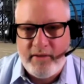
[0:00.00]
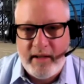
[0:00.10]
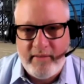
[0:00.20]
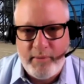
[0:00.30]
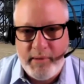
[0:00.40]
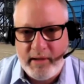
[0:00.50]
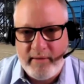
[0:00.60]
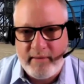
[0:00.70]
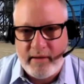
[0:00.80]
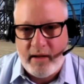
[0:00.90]
tens of
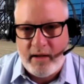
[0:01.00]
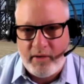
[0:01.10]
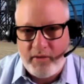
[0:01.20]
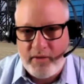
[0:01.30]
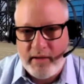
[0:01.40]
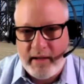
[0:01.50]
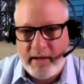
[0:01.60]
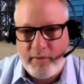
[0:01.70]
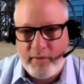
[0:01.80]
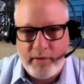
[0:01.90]
millions of dollars in
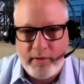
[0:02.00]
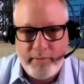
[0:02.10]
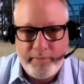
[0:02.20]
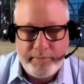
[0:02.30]
that effort.